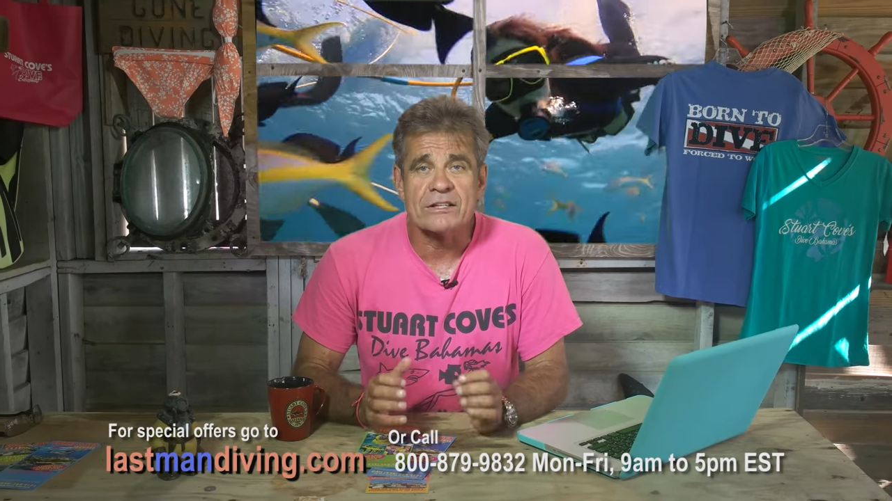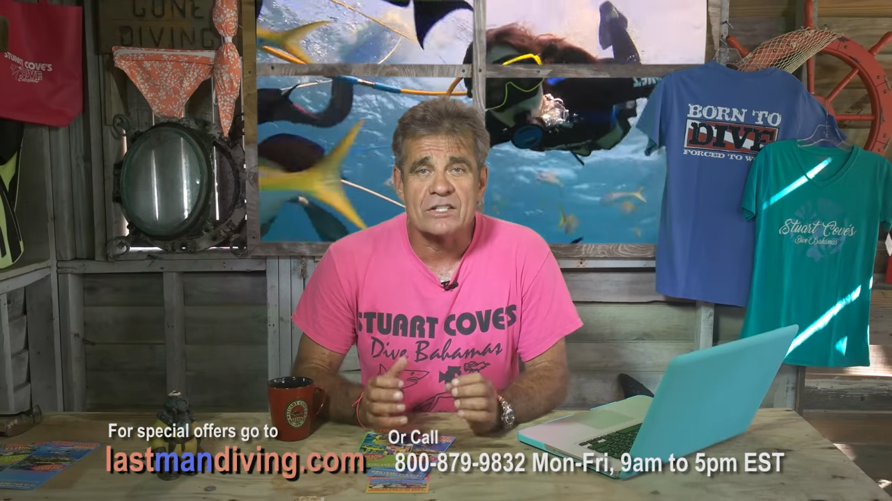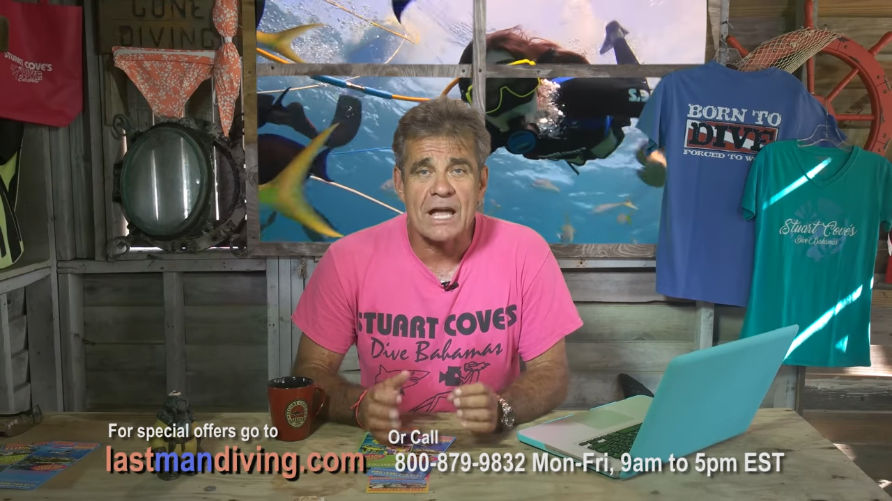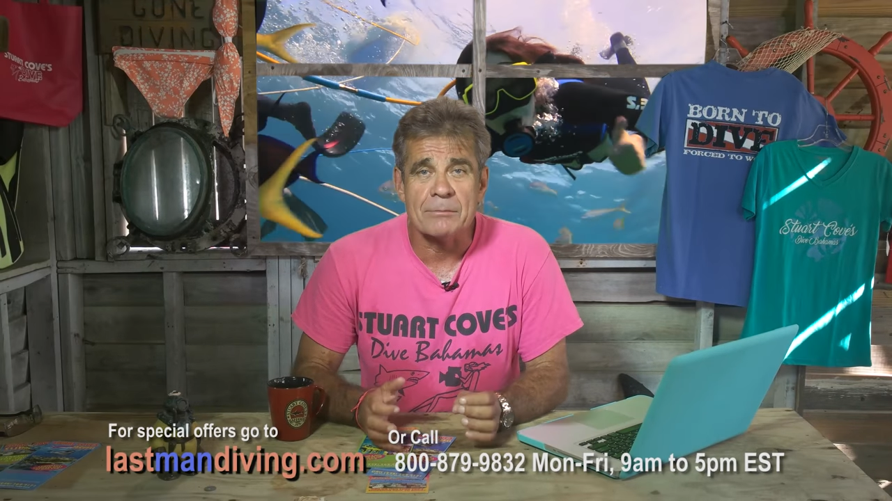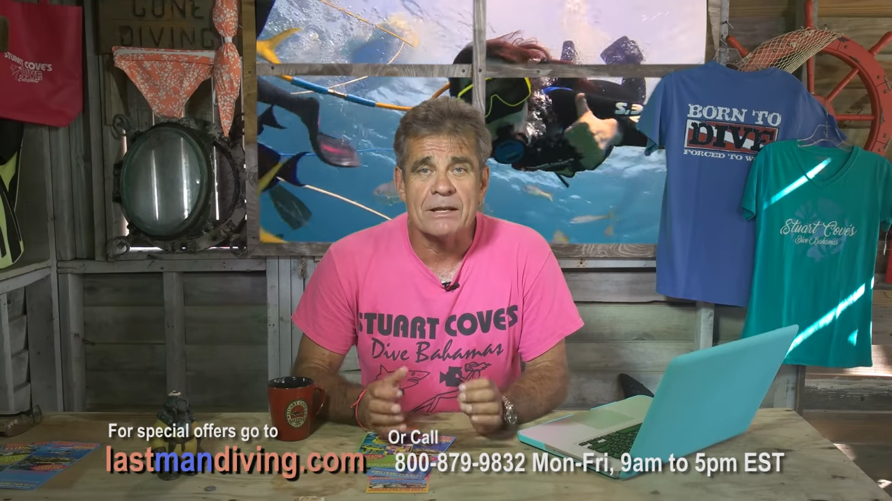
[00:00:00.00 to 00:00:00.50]

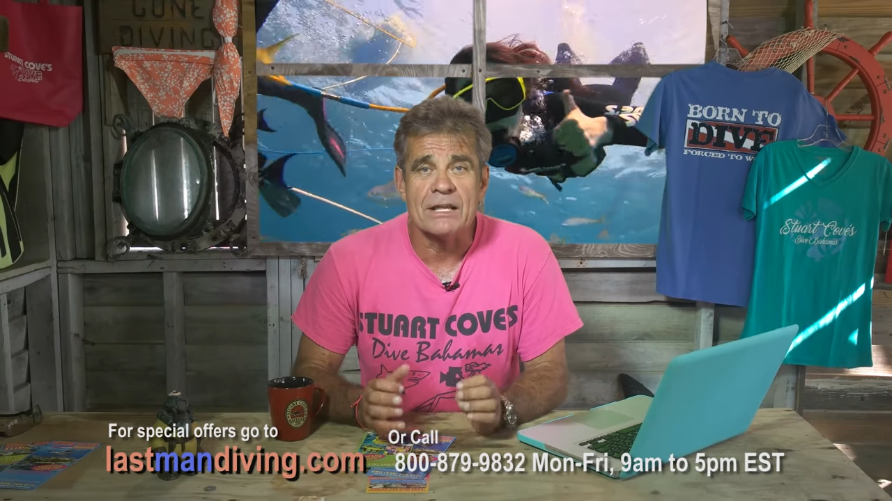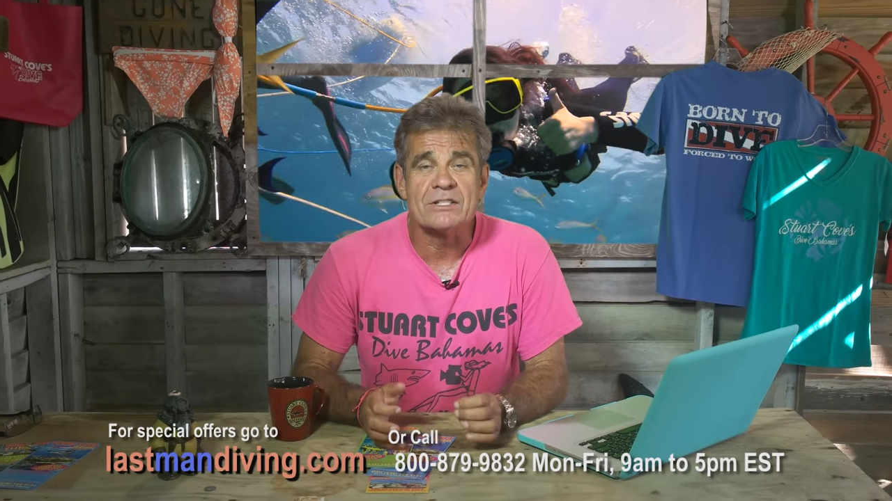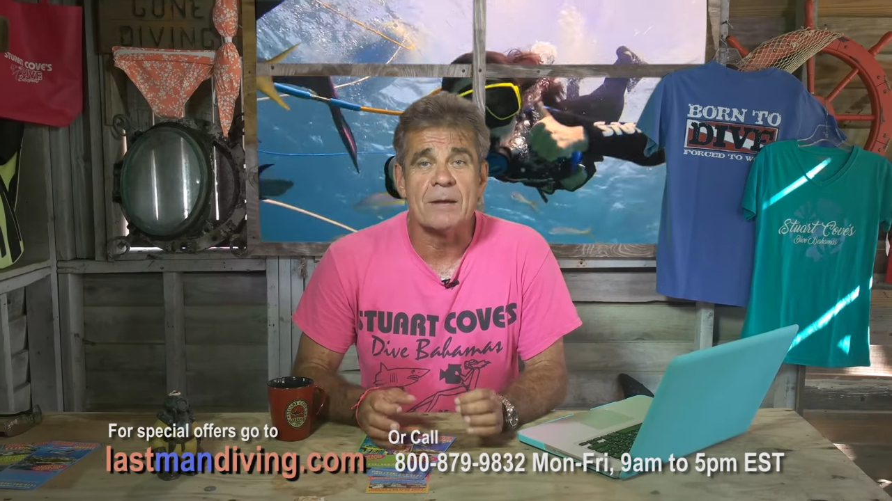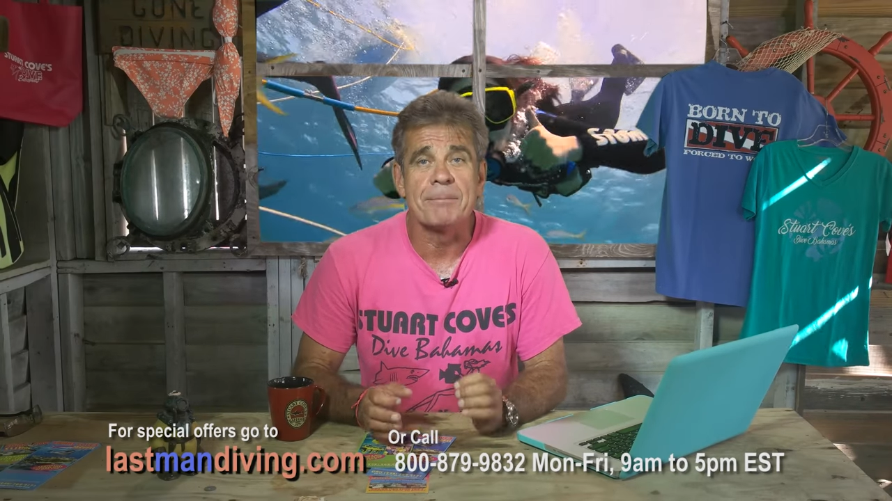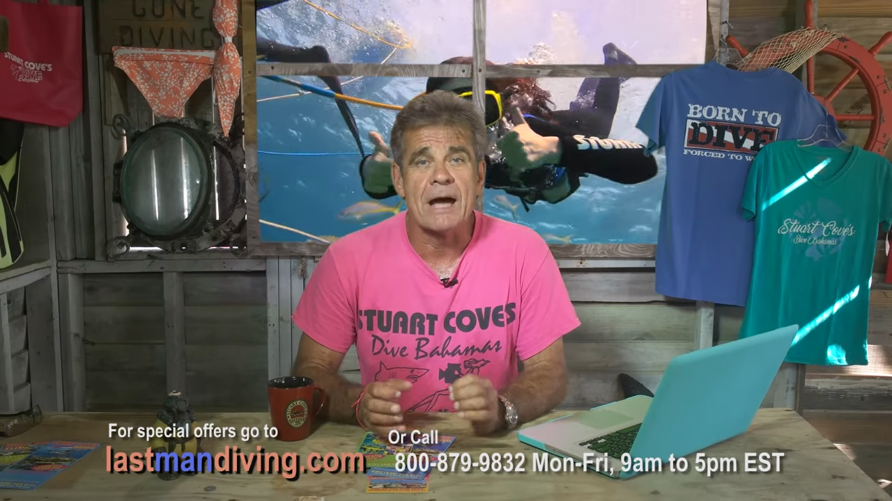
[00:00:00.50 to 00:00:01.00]
excitement
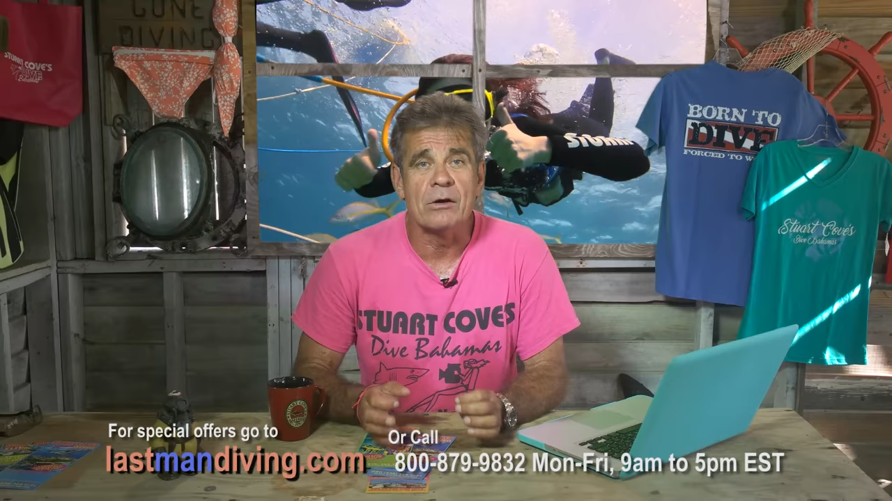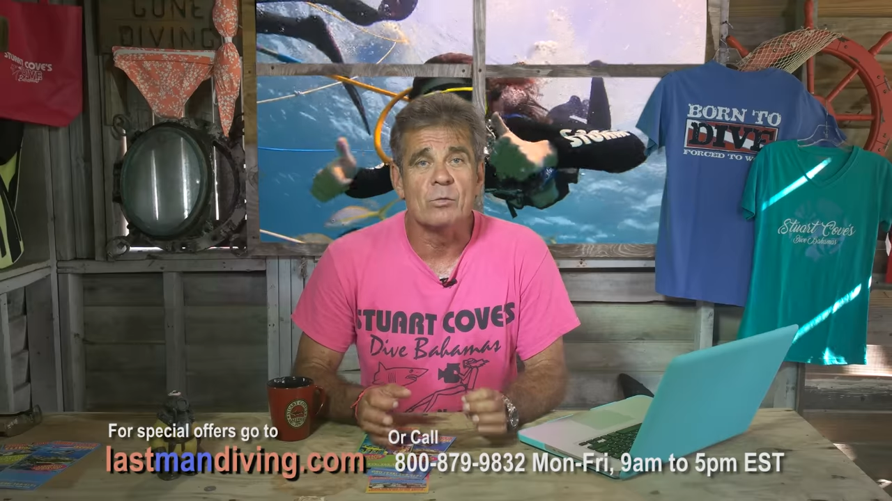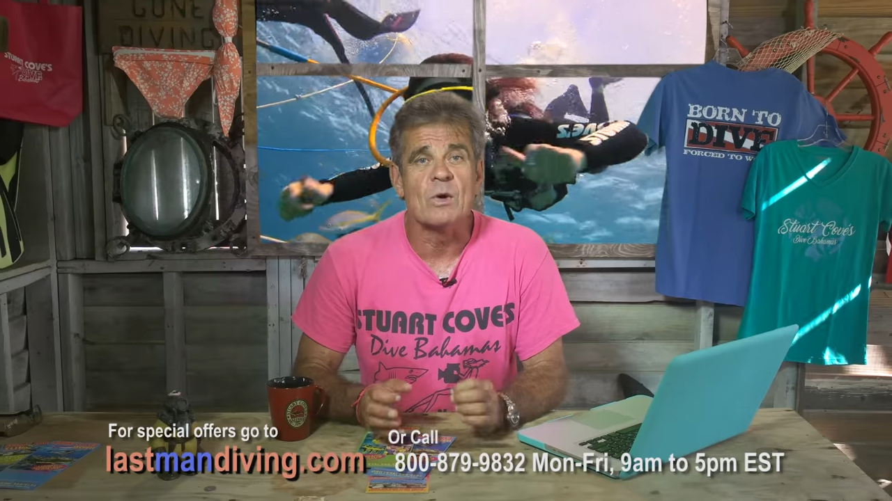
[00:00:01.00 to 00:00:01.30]
is about